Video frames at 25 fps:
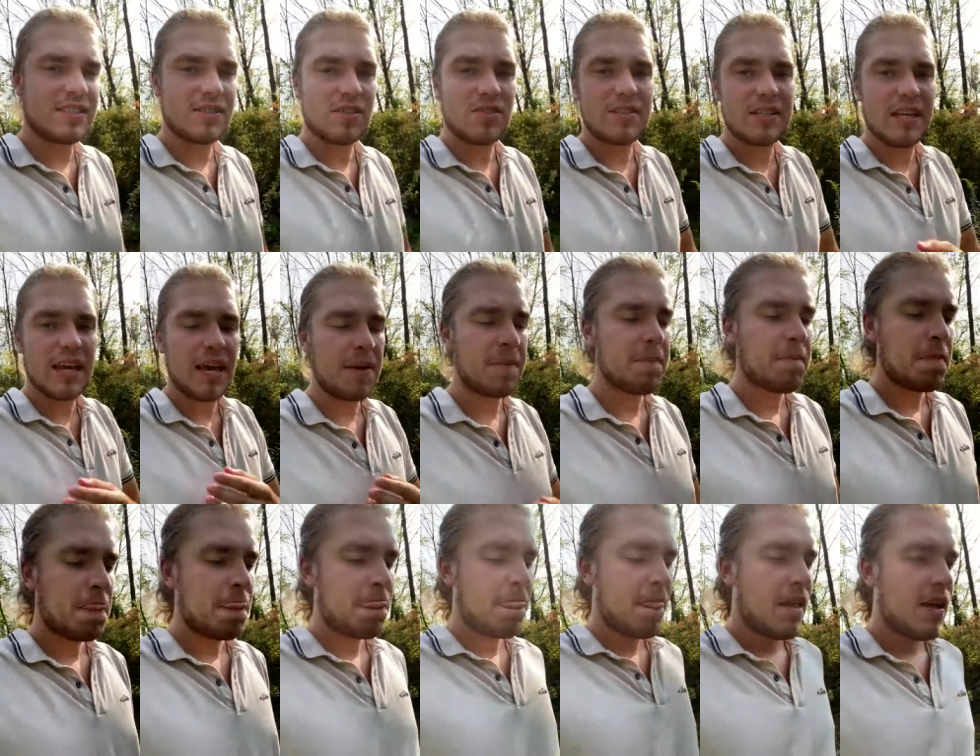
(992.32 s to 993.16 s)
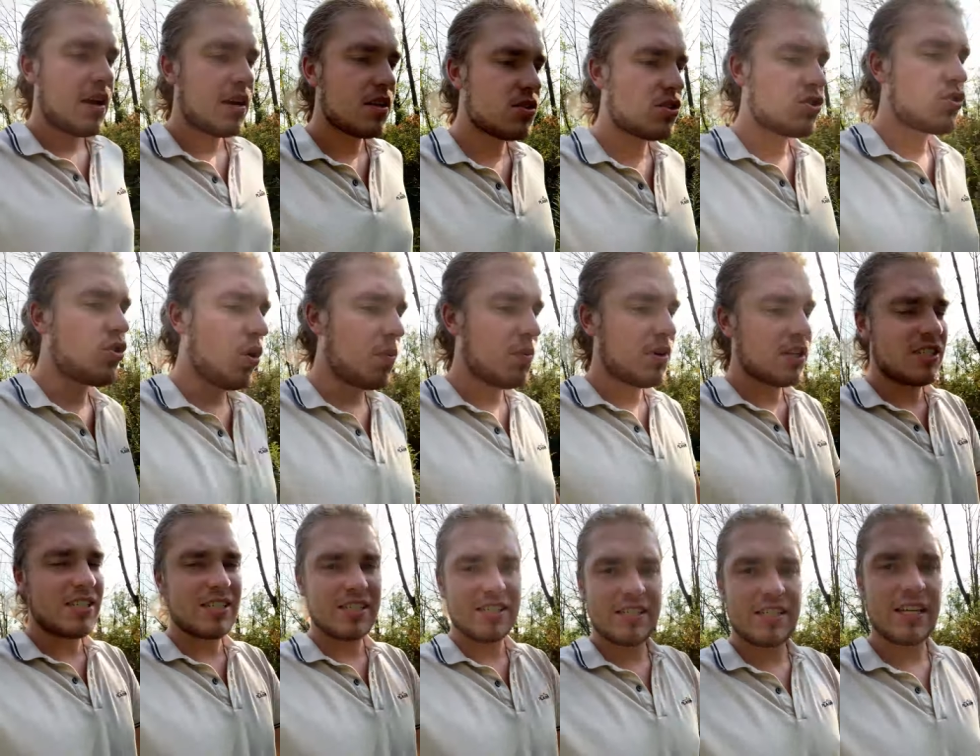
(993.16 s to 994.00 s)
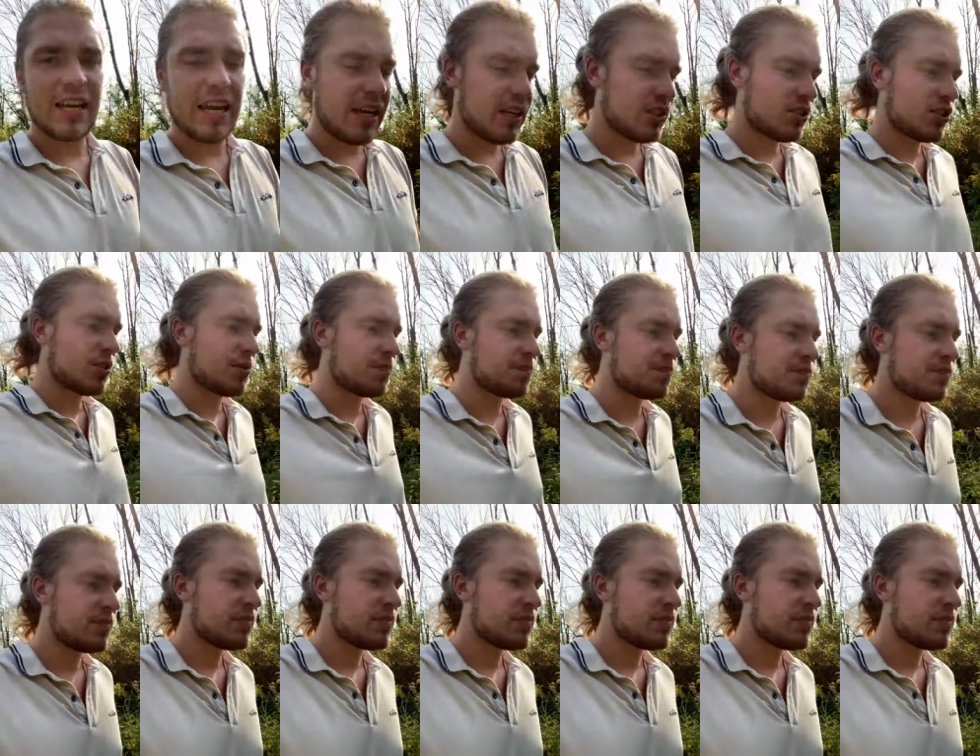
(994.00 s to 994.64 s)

single day. And so much has changed.